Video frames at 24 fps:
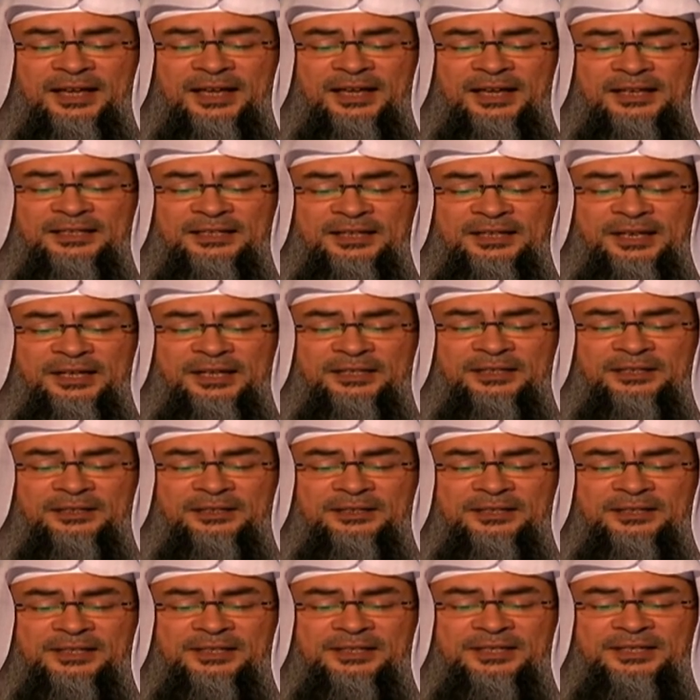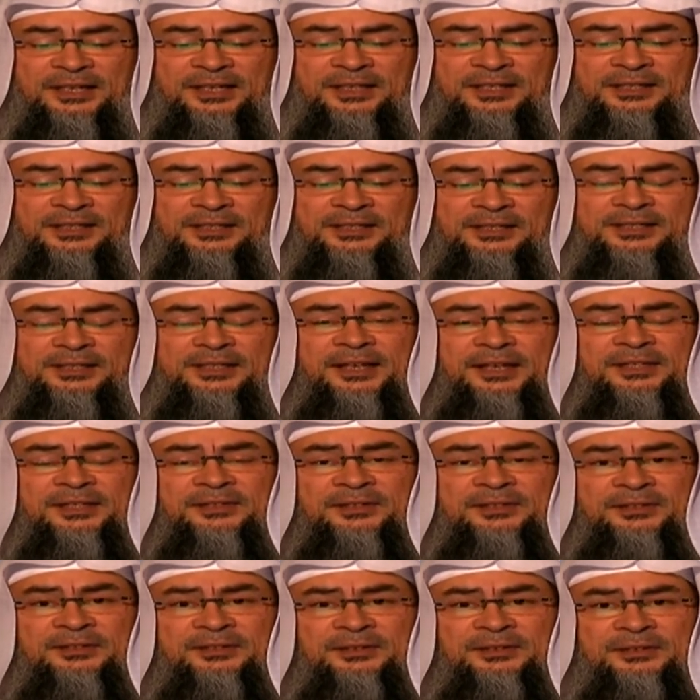as it conceals it.